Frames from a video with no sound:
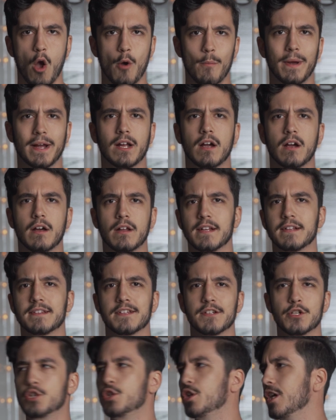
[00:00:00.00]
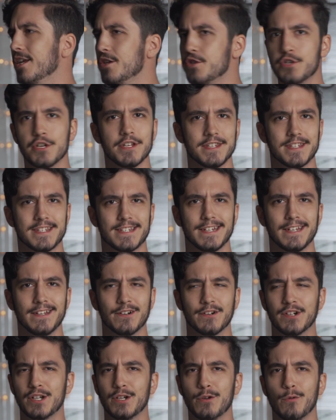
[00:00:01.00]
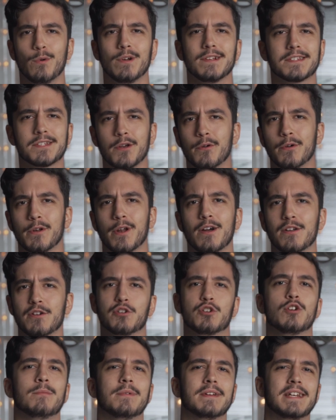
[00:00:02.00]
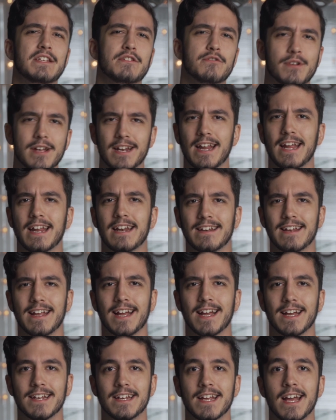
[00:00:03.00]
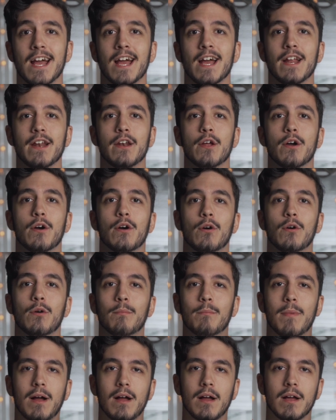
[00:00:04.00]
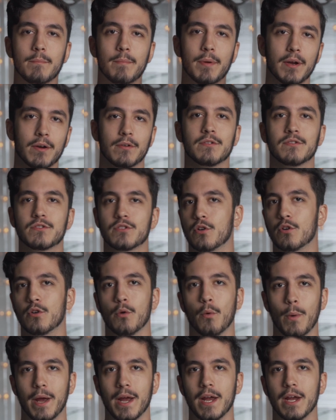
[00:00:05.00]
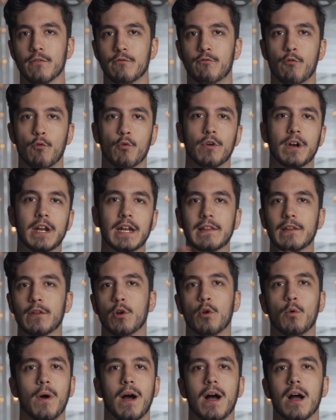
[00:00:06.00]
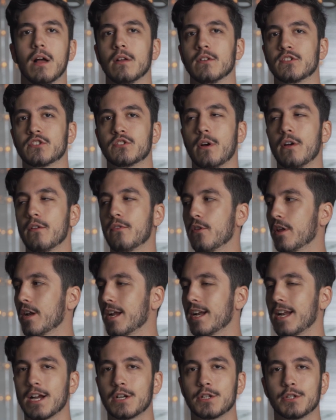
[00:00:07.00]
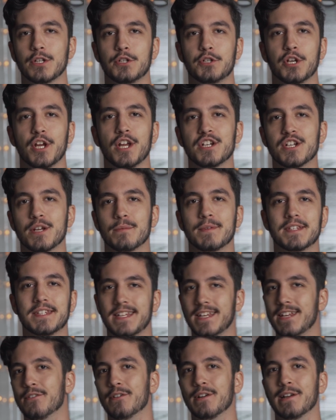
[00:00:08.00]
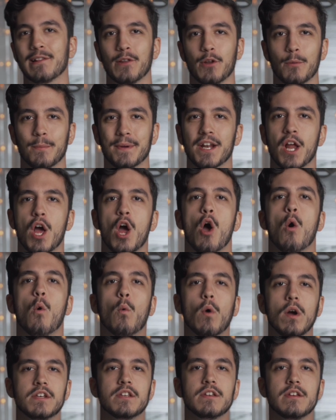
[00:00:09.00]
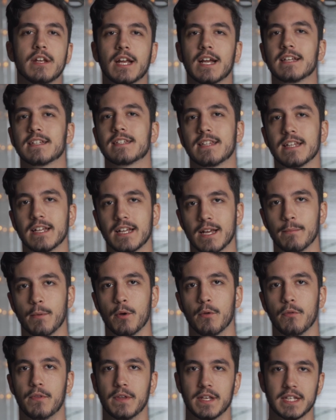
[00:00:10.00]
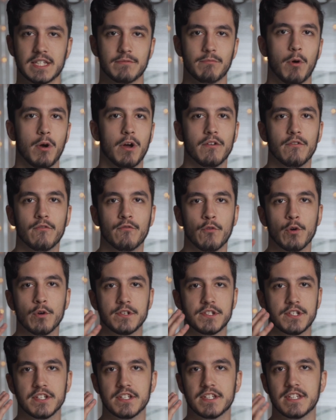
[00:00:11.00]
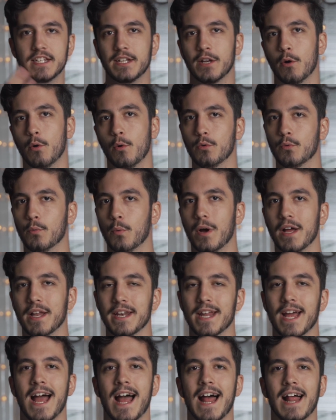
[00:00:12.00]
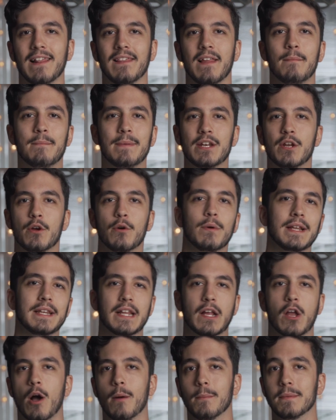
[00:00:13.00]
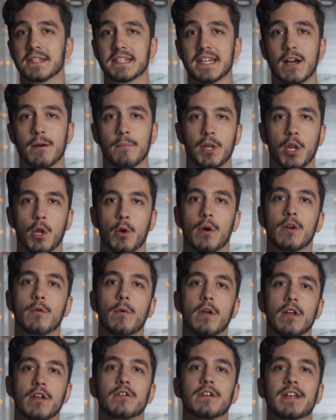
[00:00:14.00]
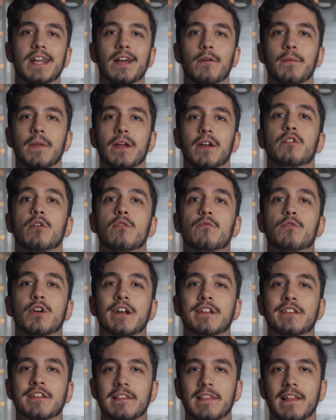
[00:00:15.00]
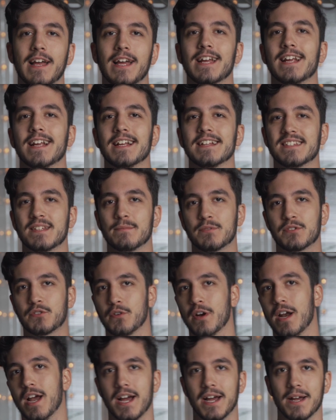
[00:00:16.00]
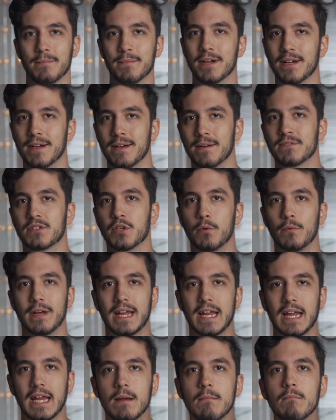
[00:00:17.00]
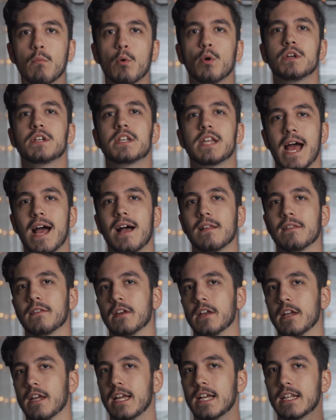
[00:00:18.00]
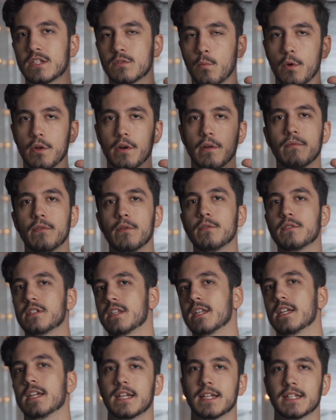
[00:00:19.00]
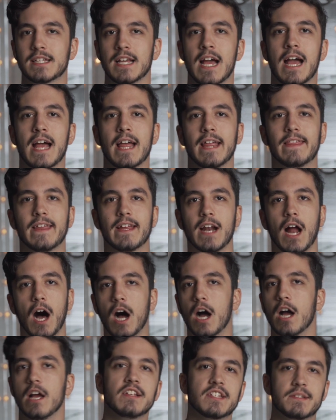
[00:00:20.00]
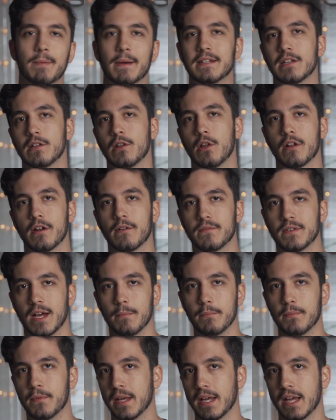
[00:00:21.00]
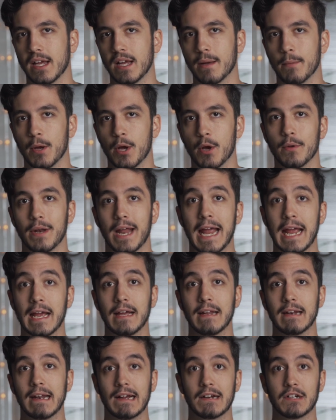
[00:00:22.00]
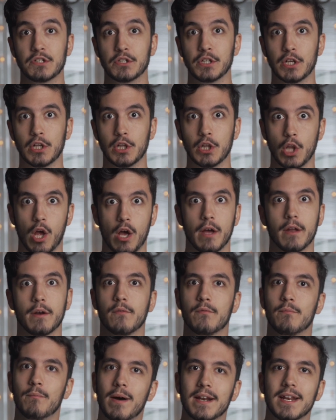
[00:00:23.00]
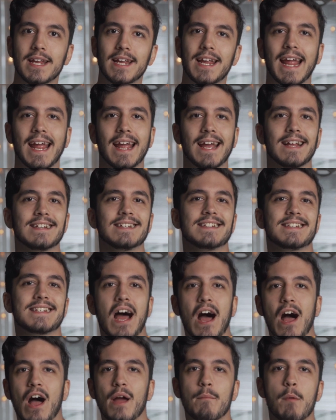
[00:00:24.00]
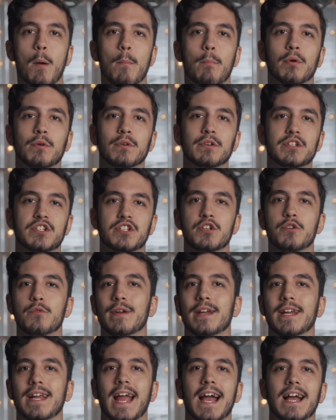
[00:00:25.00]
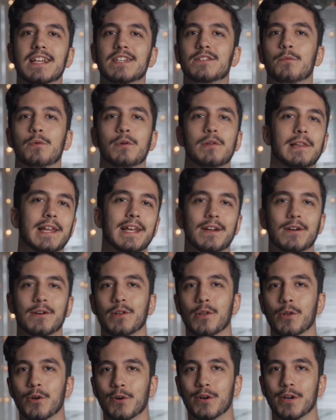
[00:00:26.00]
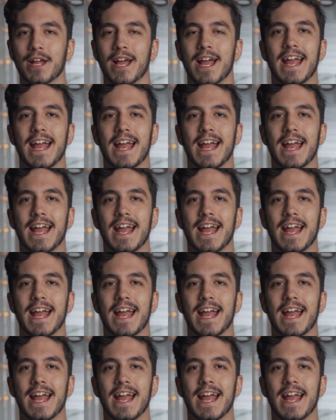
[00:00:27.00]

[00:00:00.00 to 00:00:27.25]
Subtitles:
Oh my god, it's a change in scenery? What's going on? Soma, did you get hit in the head? No, my parents are away for a little while, so I thought I'd actually change up the scenery a little bit. What do you guys think about this one versus the old one? Let me know in the comments down below, and while you're down there, don't forget to like and subscribe. So, immortality. It's one of those things that I spent a lot of time thinking about, and actually a lot of money and time pursuing, as we'll later learn